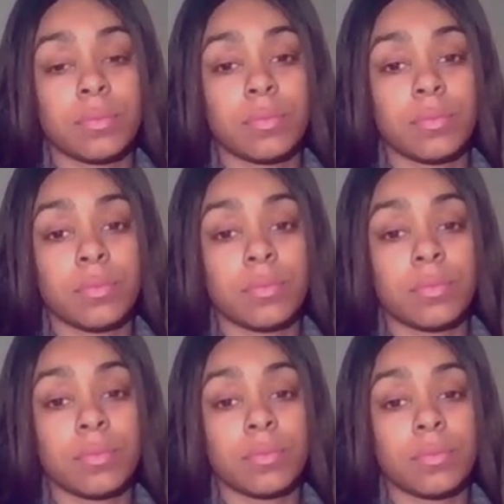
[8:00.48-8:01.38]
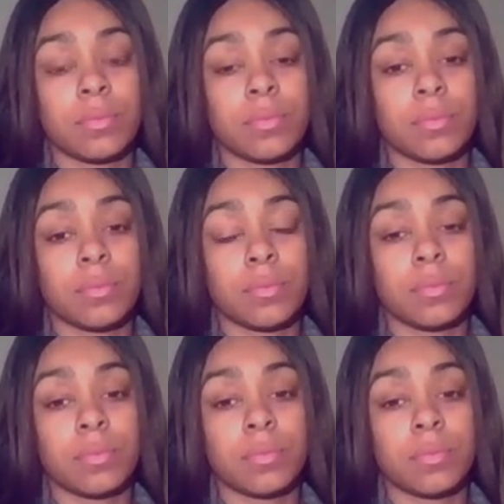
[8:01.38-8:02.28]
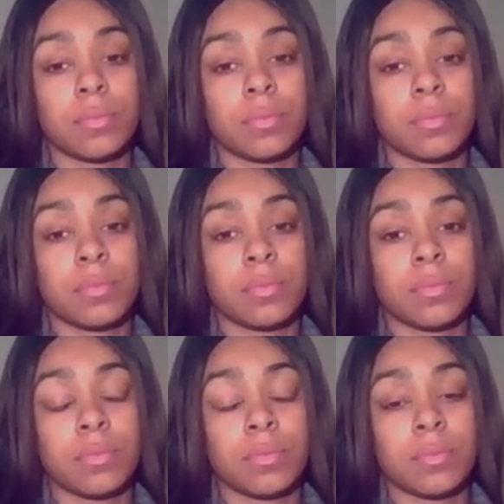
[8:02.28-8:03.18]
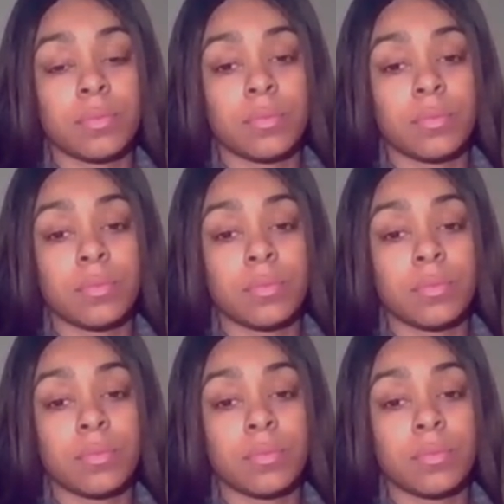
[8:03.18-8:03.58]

No words are spoken by the person on screen.